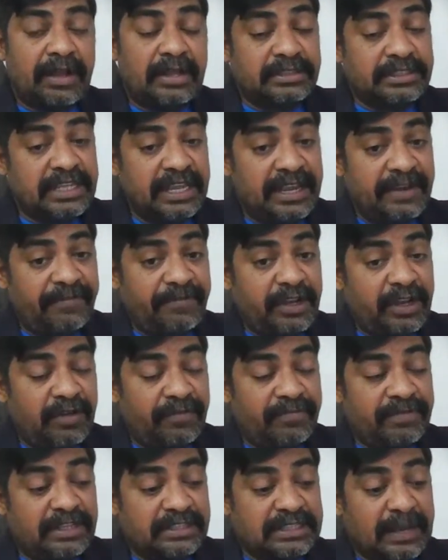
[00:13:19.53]
safety
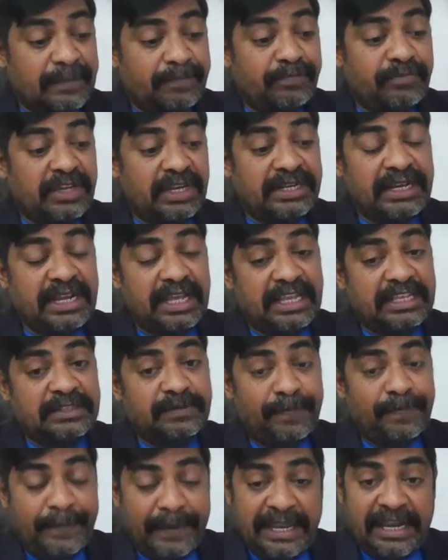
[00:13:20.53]
of the subject is
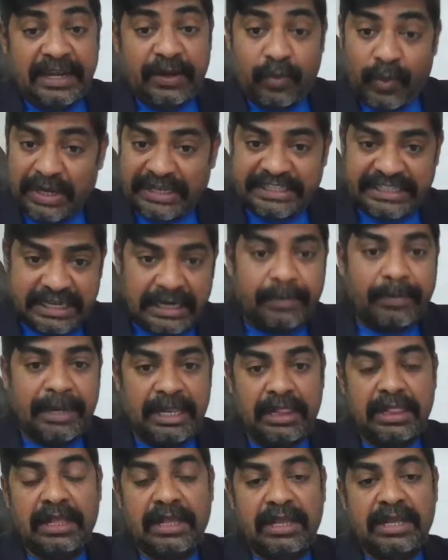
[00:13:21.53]
being
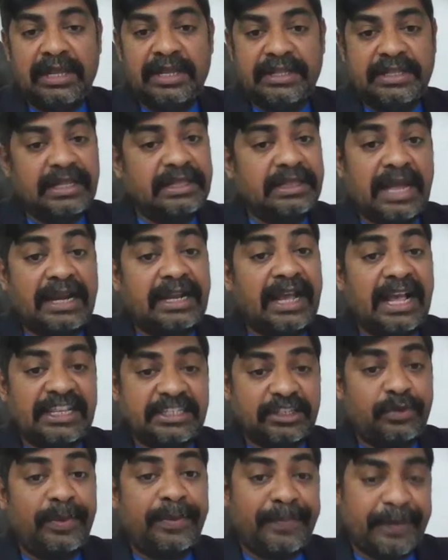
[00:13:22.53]
questionable, then that
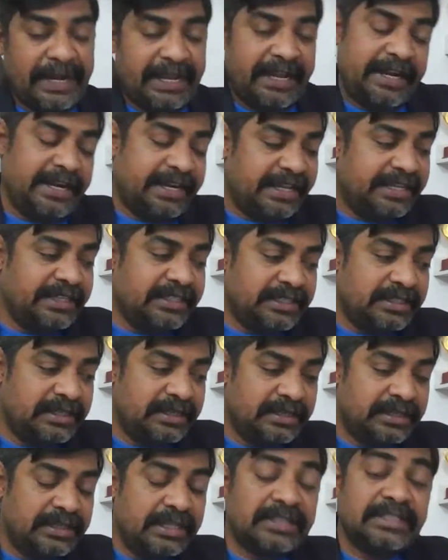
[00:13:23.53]
has to be prioritized.
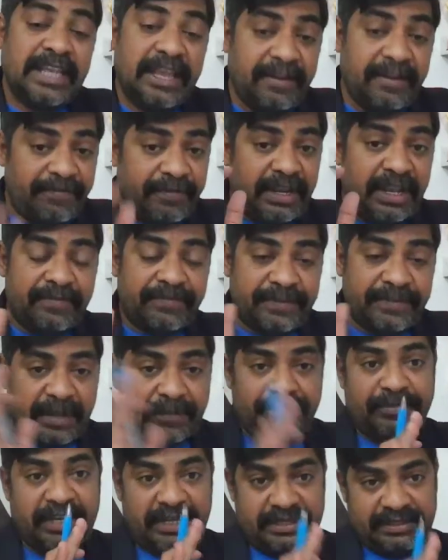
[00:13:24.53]
The safety of
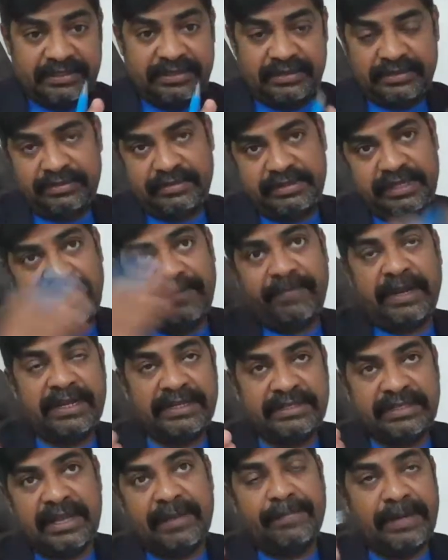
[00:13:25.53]
subjects, say for
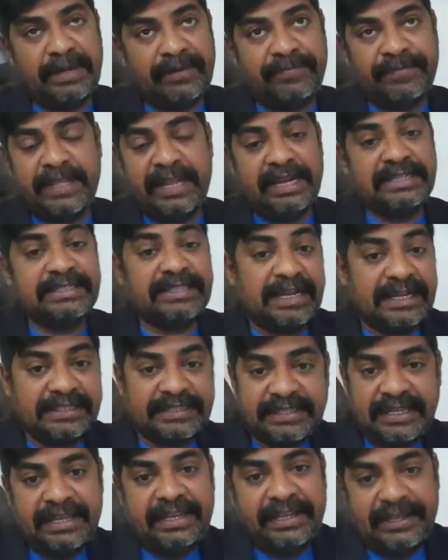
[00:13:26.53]
example, if there is an
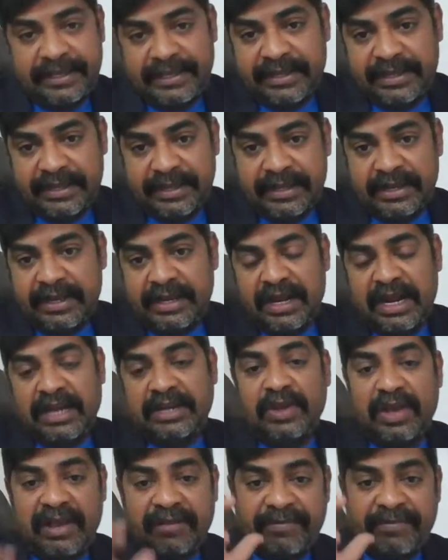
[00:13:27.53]
SAE
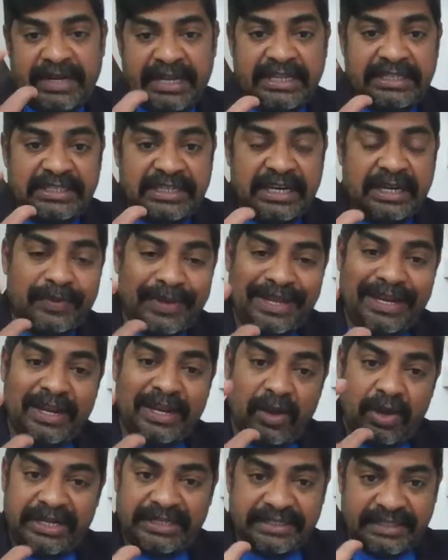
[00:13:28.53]
and you have raised a
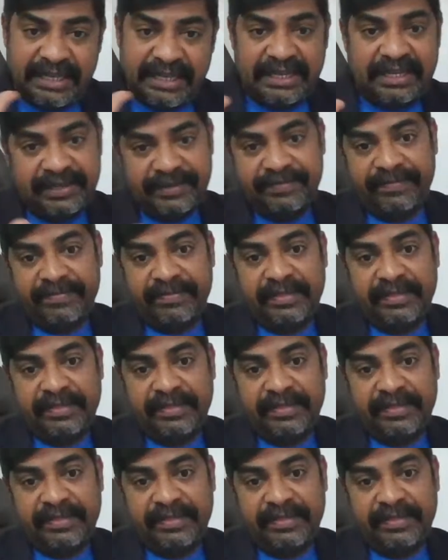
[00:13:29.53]
query on SAE,